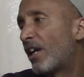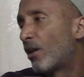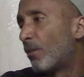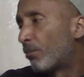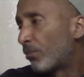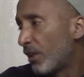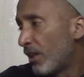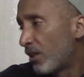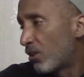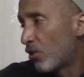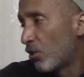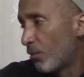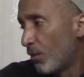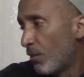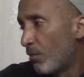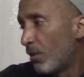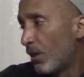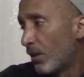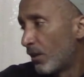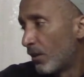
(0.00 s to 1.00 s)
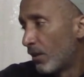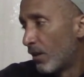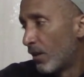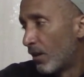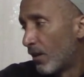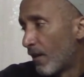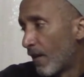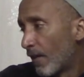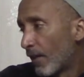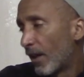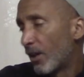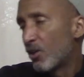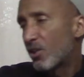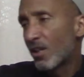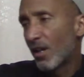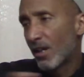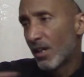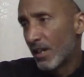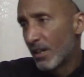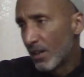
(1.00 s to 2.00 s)
complete human being. Like you
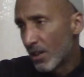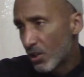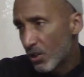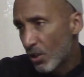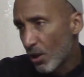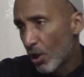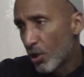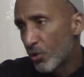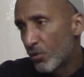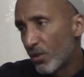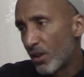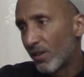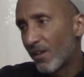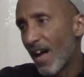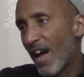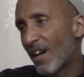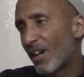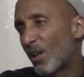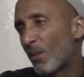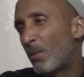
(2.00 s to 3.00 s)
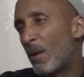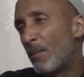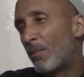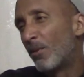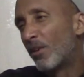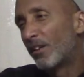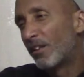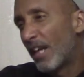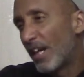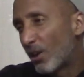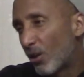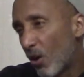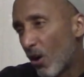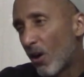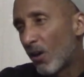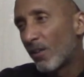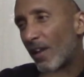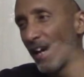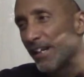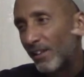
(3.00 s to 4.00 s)
said, in this country, a lot of the people that they
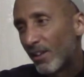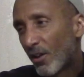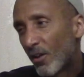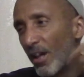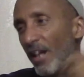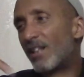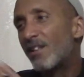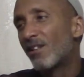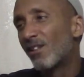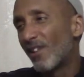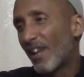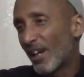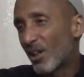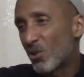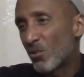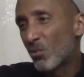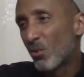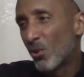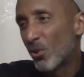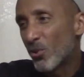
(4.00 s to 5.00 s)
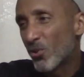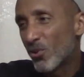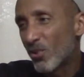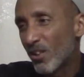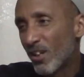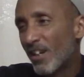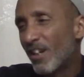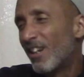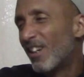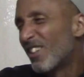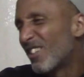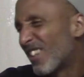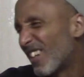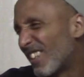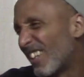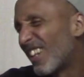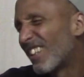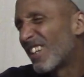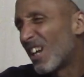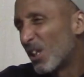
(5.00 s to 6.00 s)
call like their intellectuals,
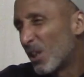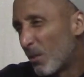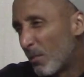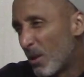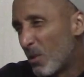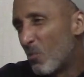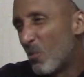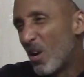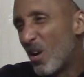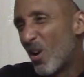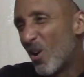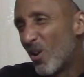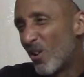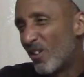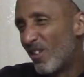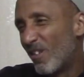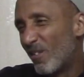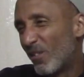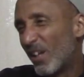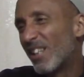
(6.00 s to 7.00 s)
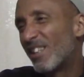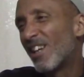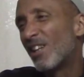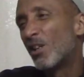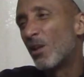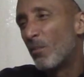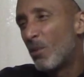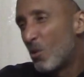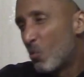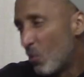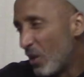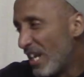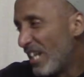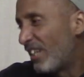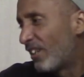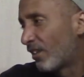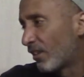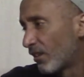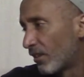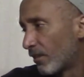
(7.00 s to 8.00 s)
they tend to be weird, they tend to be
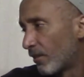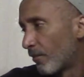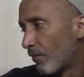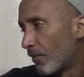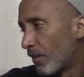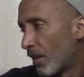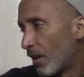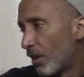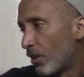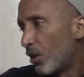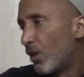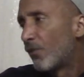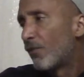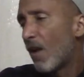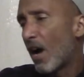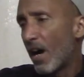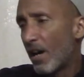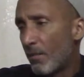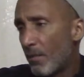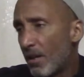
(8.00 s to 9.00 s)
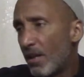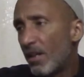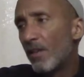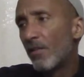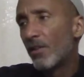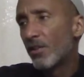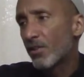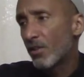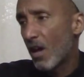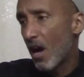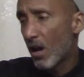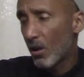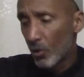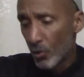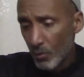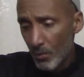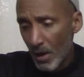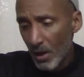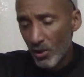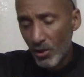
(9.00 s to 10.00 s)
weak. You find many of the
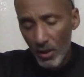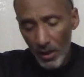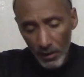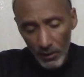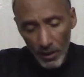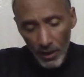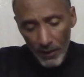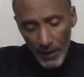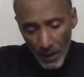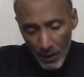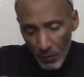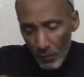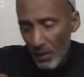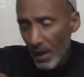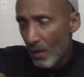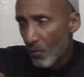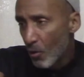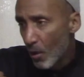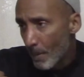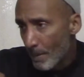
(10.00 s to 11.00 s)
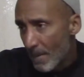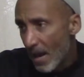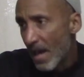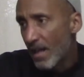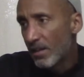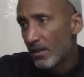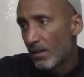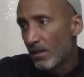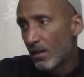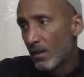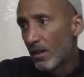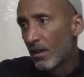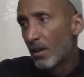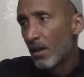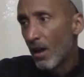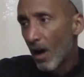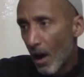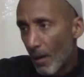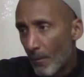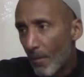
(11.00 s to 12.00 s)
scholars, mashallah, they were men
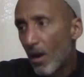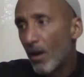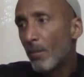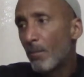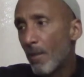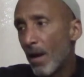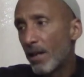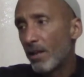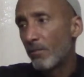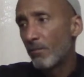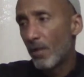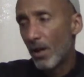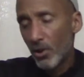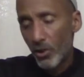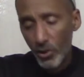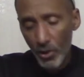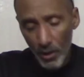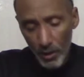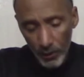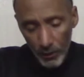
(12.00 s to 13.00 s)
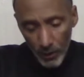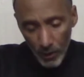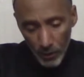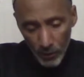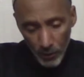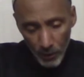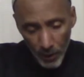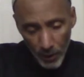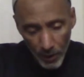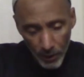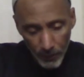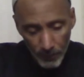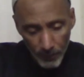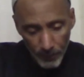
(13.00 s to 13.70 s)
among men, mashallah. Okay.